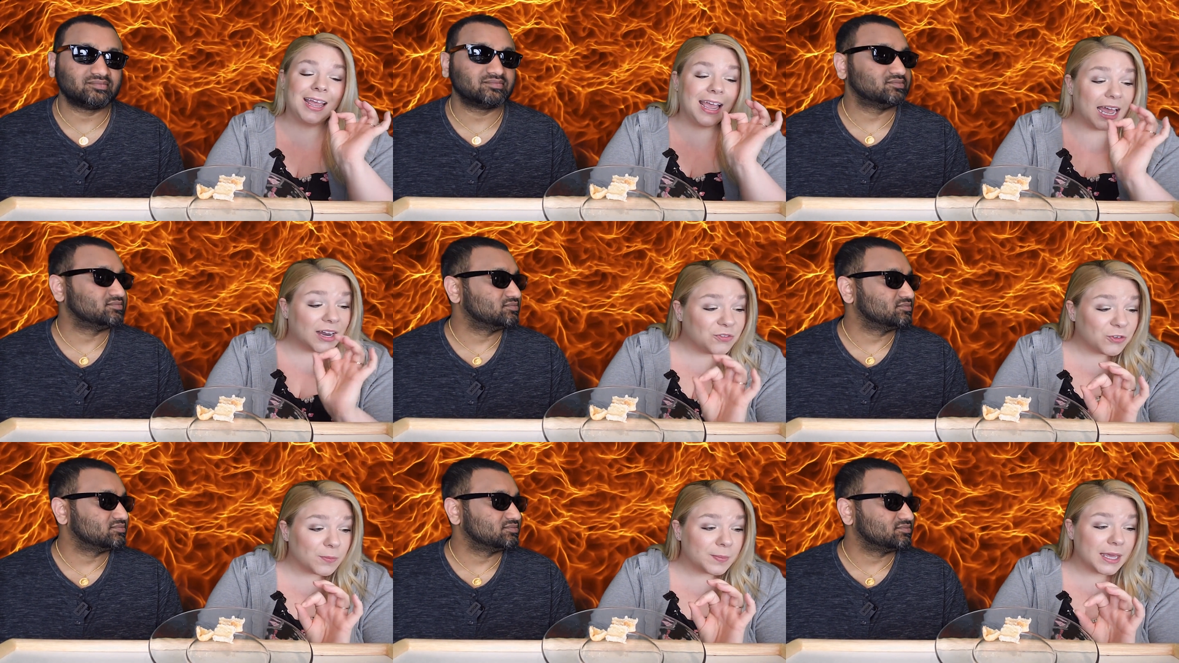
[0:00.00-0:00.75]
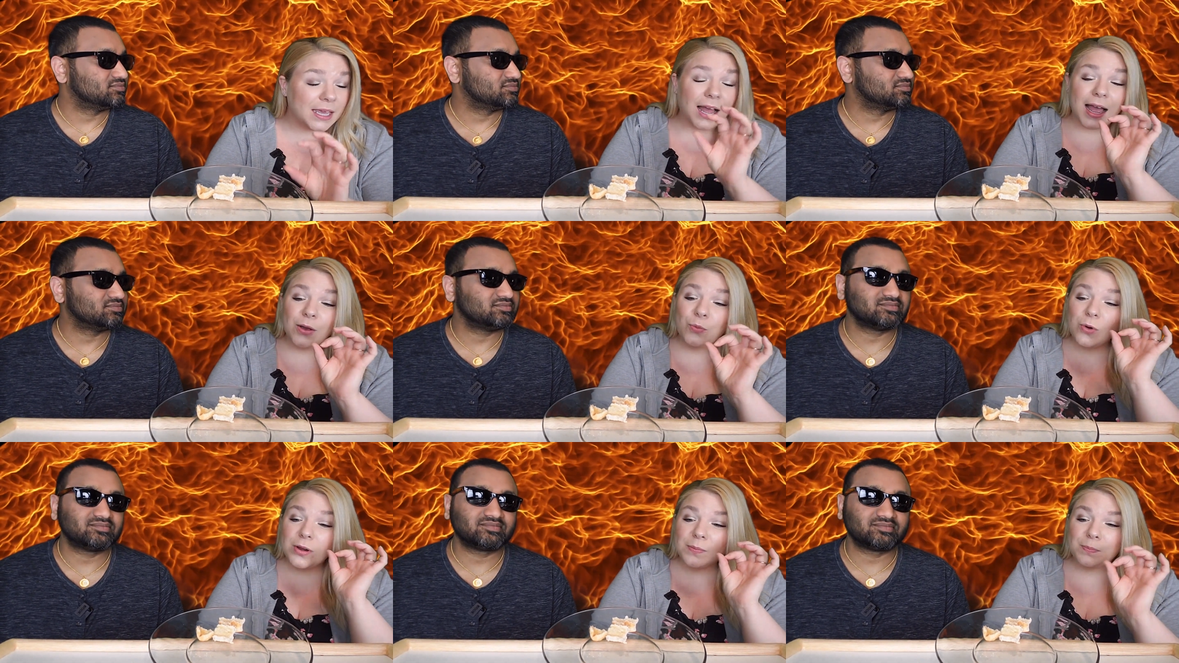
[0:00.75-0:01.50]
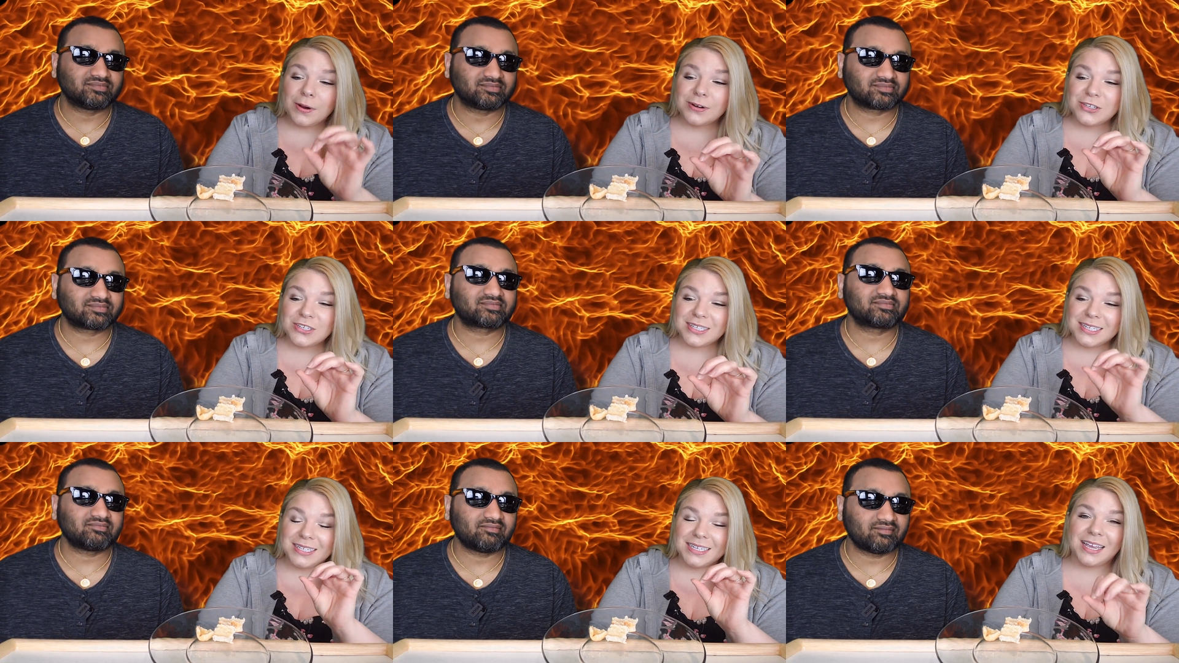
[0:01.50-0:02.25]
Speaker 1: And for me, I wouldn't purchase
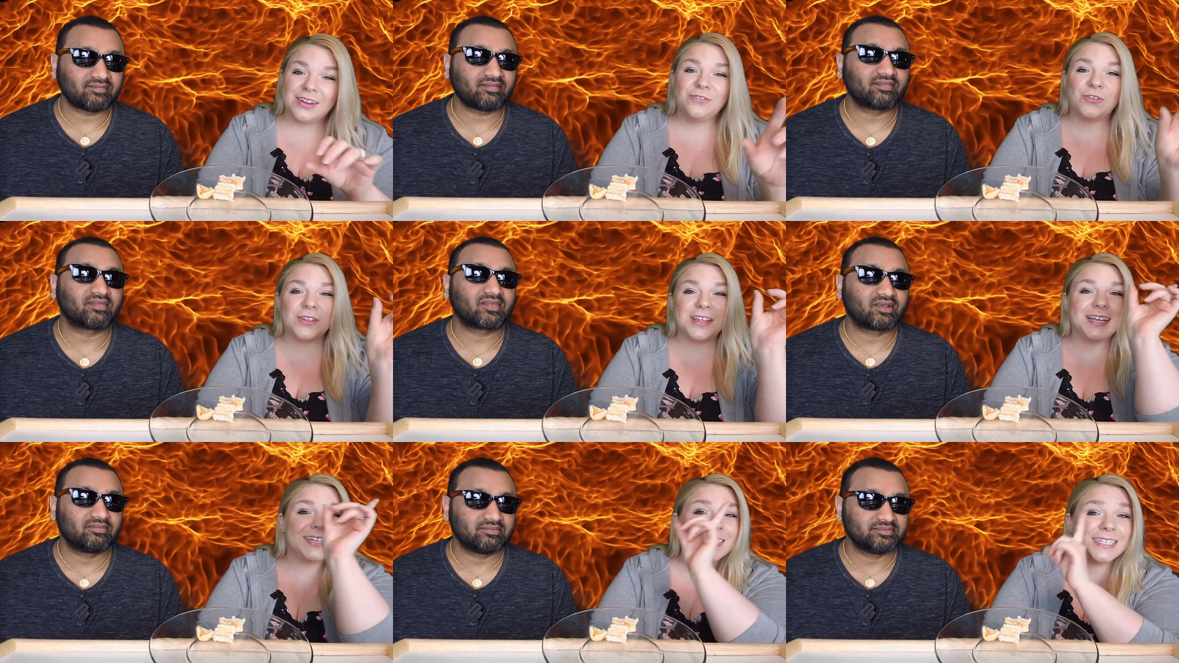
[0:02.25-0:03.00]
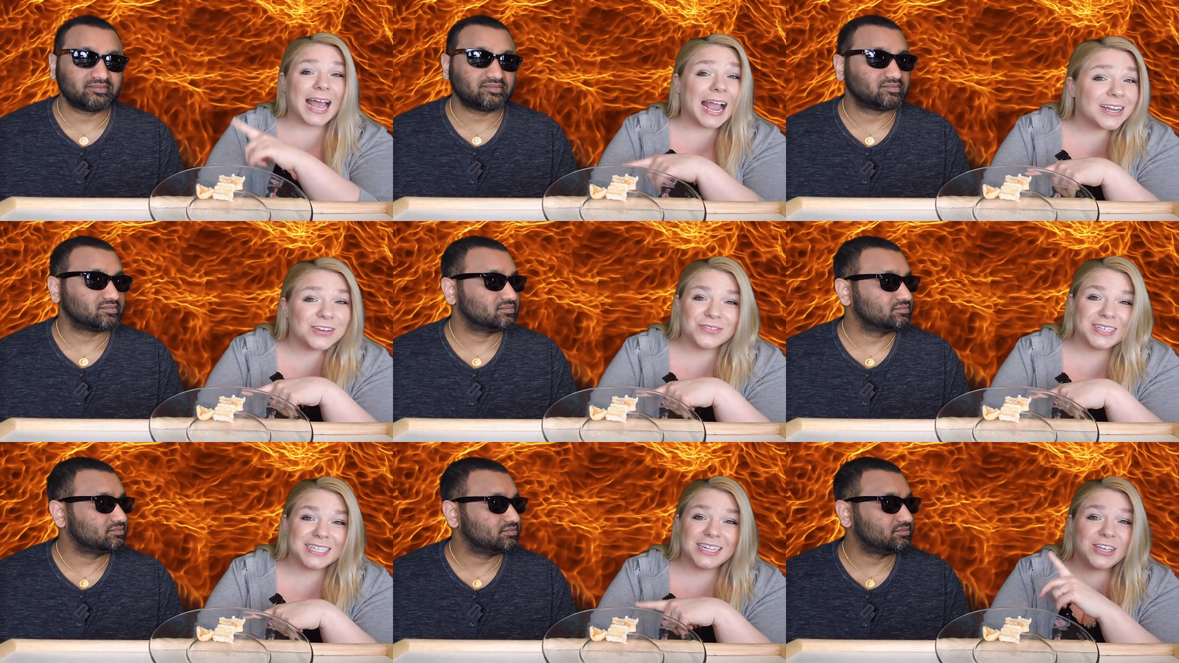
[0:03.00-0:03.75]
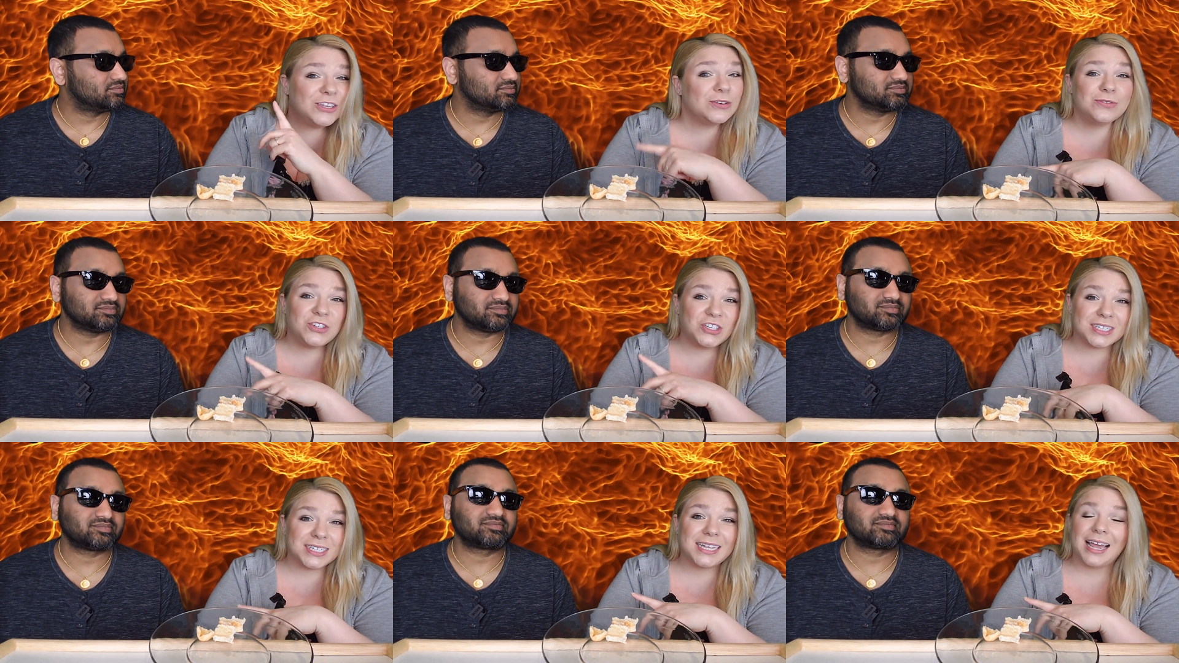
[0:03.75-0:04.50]
this again for the exact reason that you
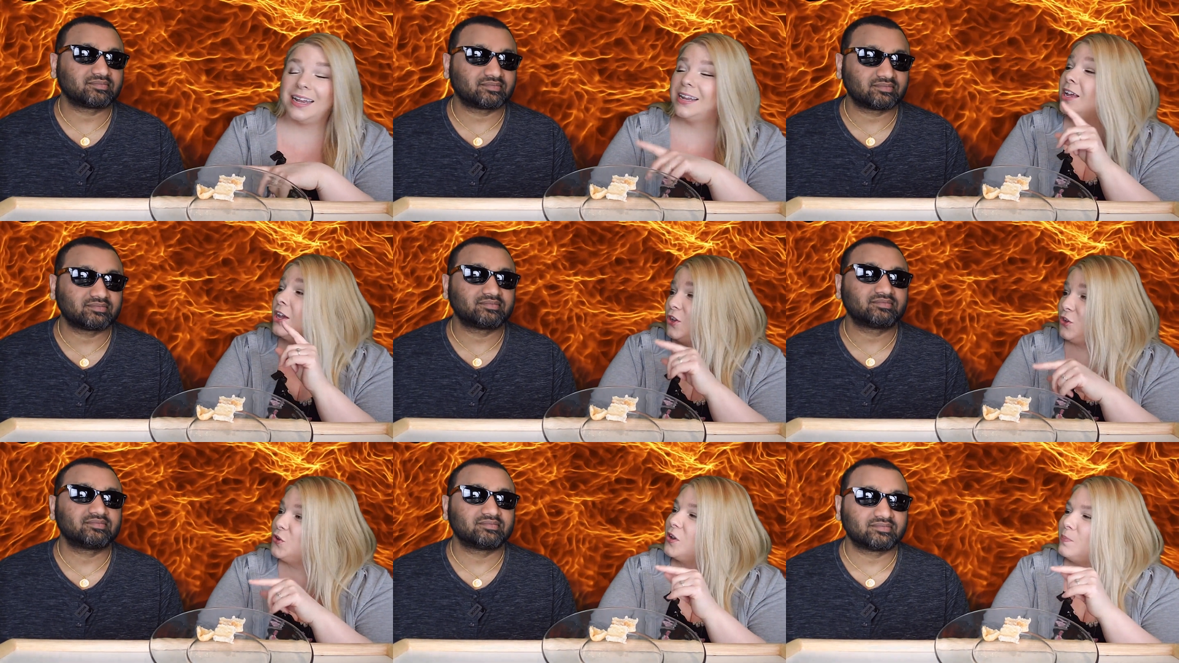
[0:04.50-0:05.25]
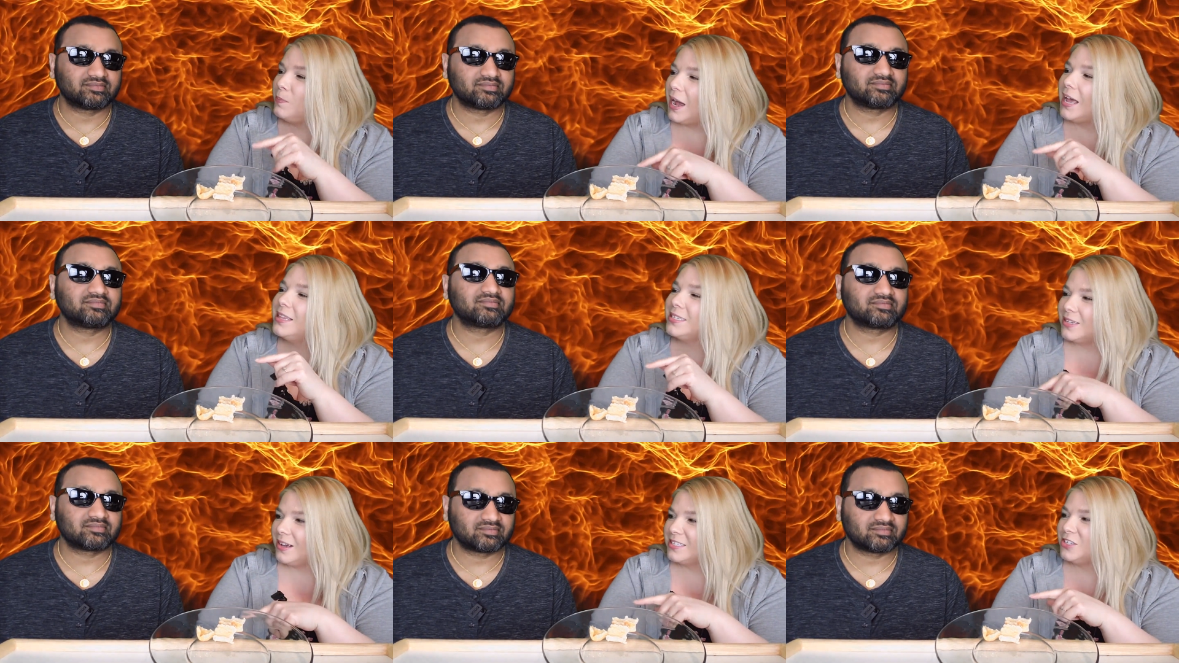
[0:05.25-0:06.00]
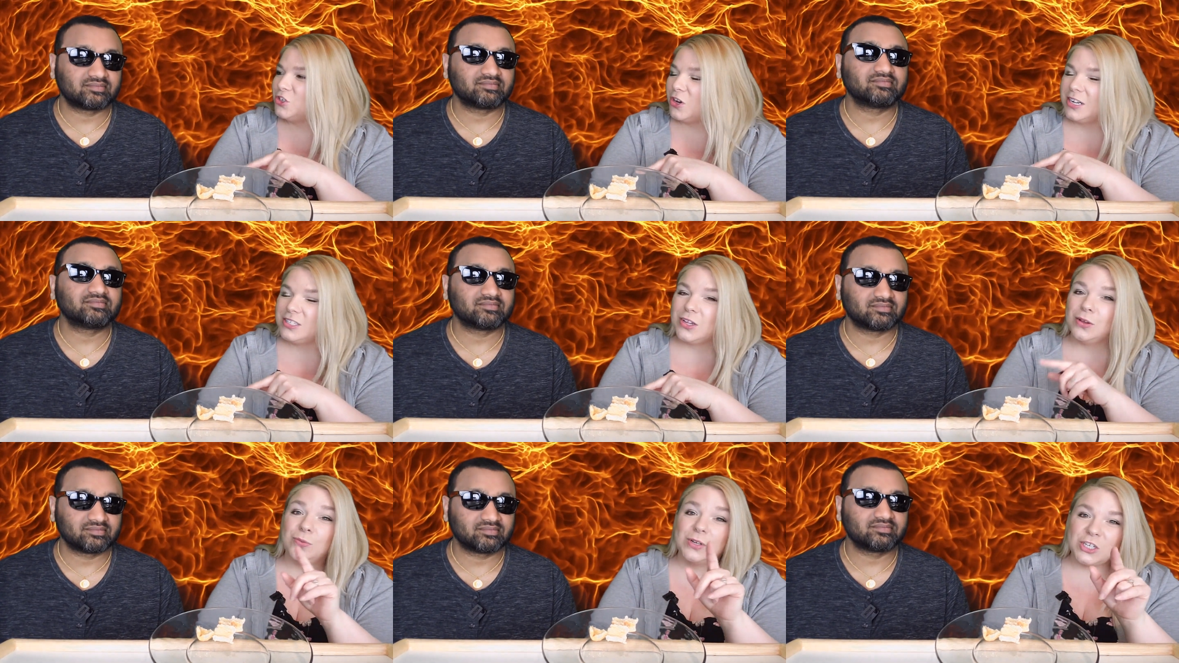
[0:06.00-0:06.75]
just said. You could buy the sausage on its
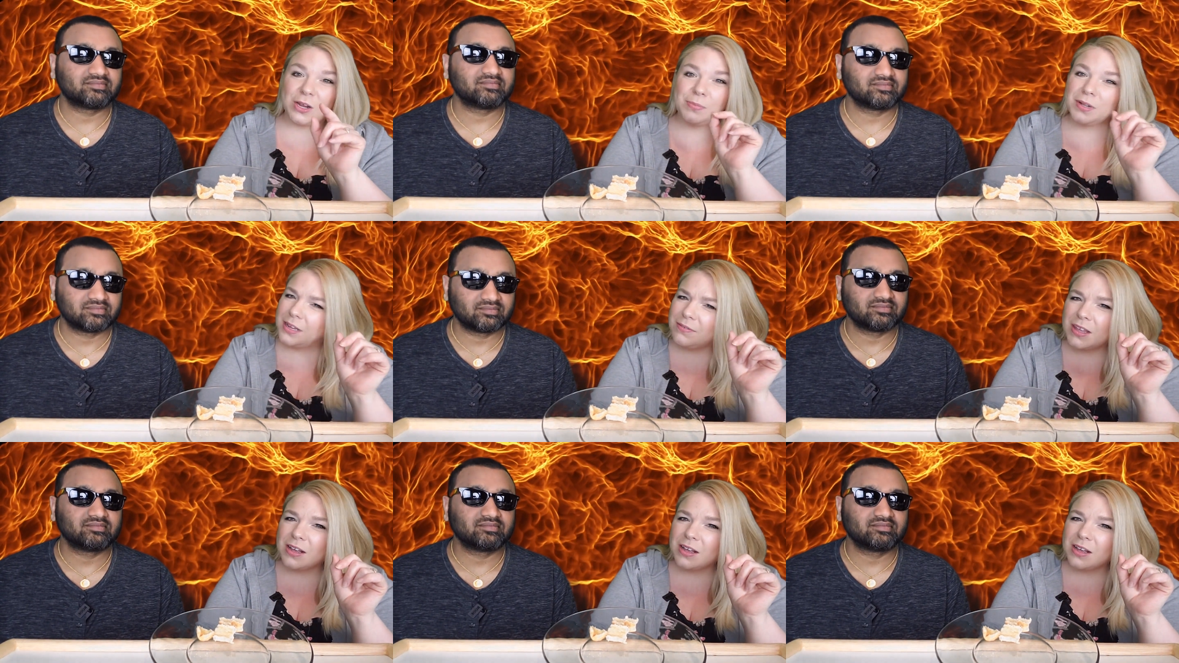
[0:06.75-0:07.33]
own, which I believe they